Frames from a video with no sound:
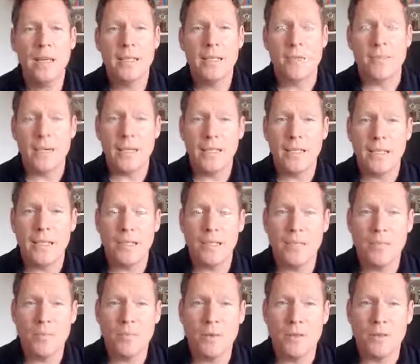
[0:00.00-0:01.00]
So
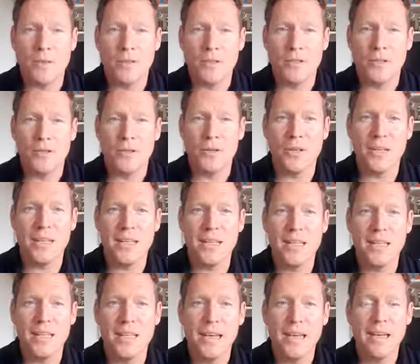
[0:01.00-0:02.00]
basically, moral of the story
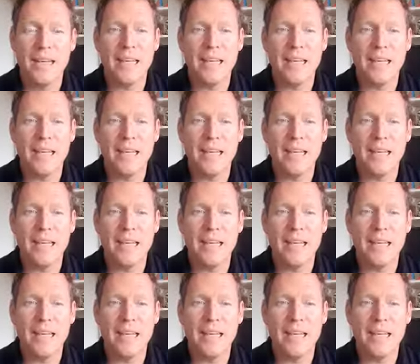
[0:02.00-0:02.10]
is,